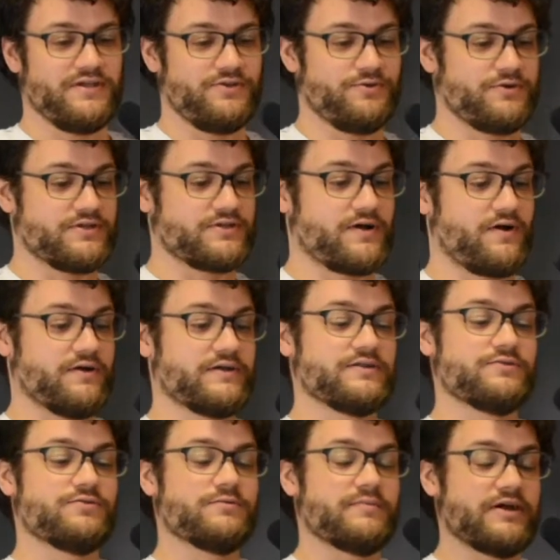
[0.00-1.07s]
you can talk
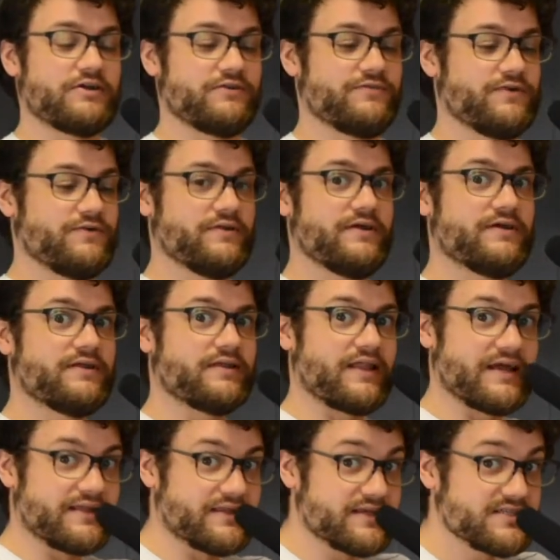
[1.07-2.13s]
into a microphone
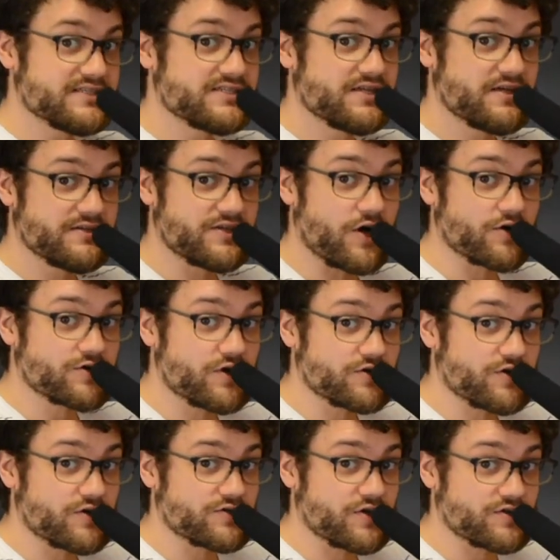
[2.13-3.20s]
like this. Talk, talk,
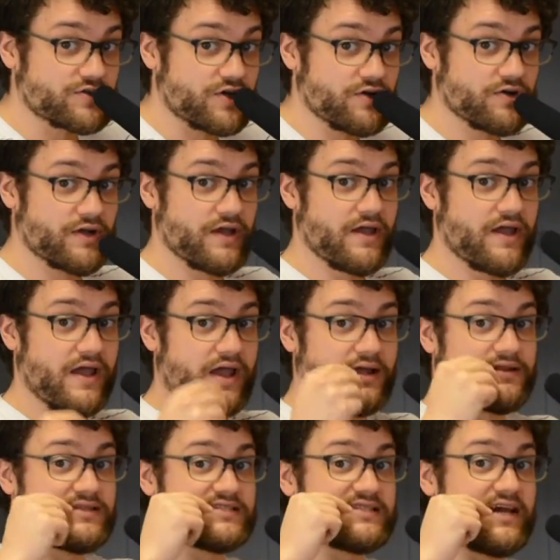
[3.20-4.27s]
talk, talk, talk.
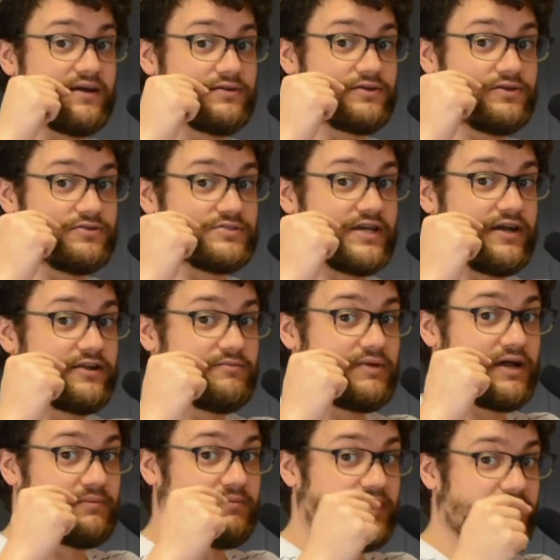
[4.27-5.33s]
And the sound goes out of
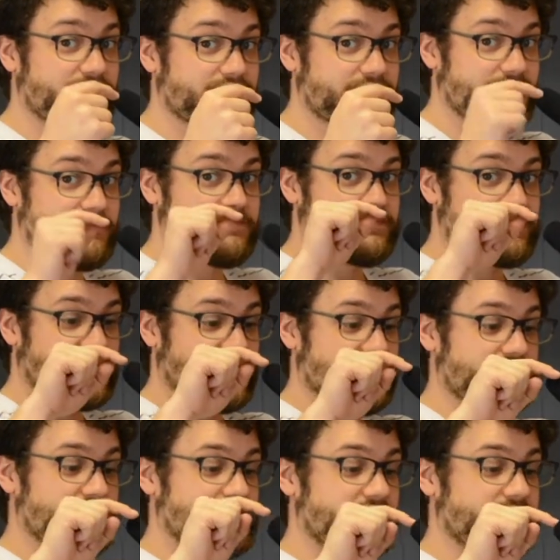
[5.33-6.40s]
my mouth
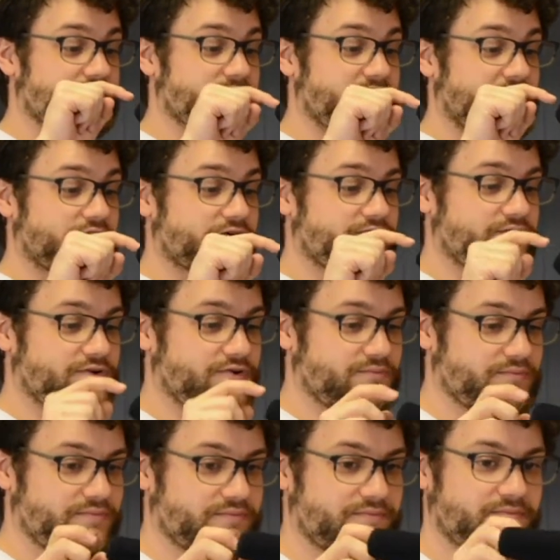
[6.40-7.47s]
into the microphone.